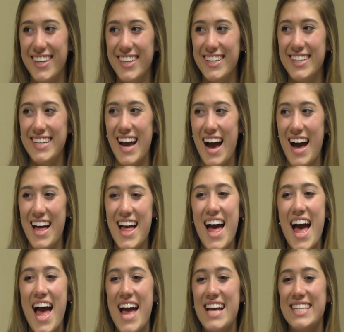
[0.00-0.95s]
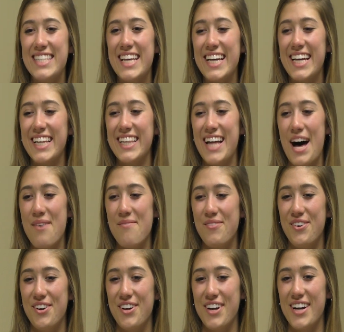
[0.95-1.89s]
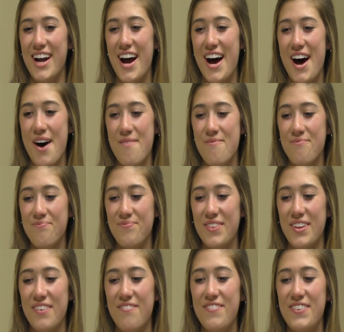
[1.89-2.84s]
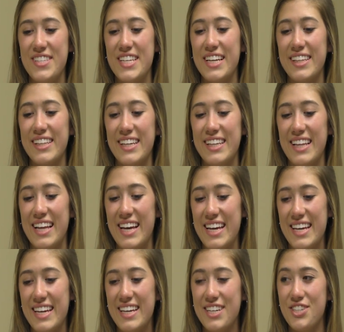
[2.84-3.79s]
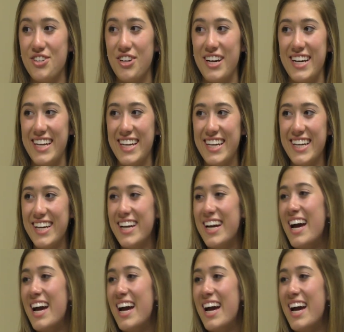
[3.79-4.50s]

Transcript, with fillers: Yeah, it's like a lot more um, physically like draining,